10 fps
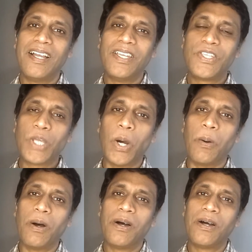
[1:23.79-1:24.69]

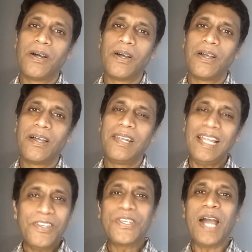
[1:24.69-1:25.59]
So
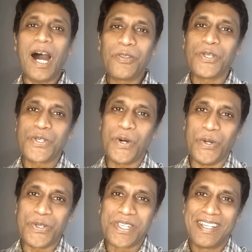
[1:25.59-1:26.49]
let's see how this
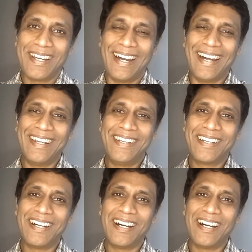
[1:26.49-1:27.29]
goes and